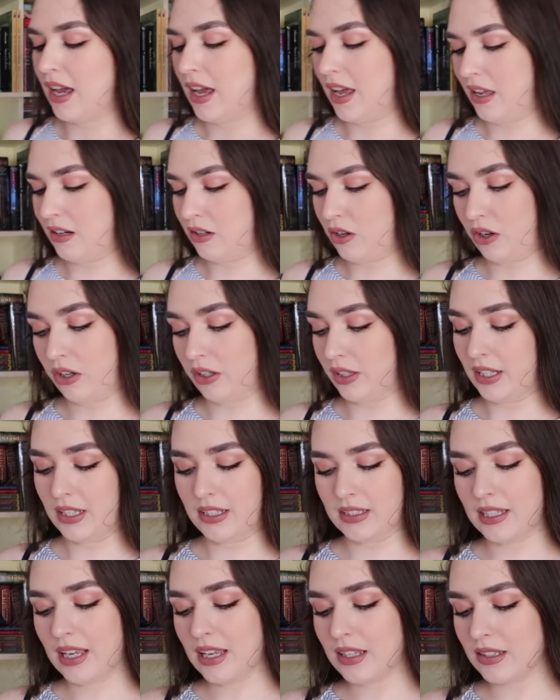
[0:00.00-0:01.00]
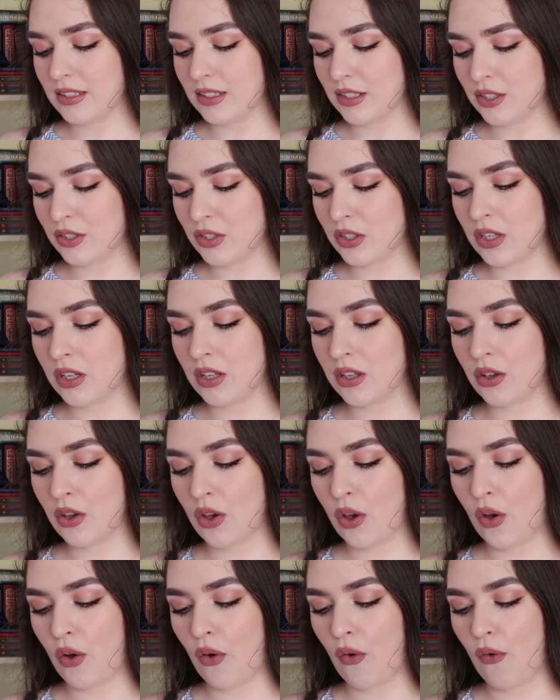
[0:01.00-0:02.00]
And our contestant
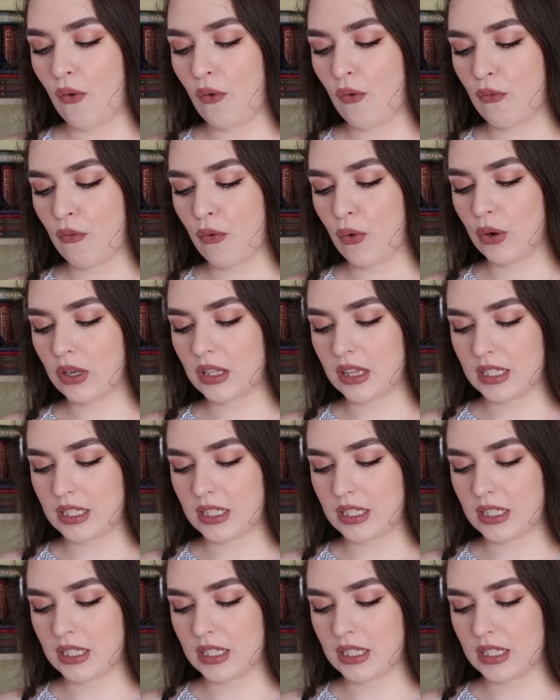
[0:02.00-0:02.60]
for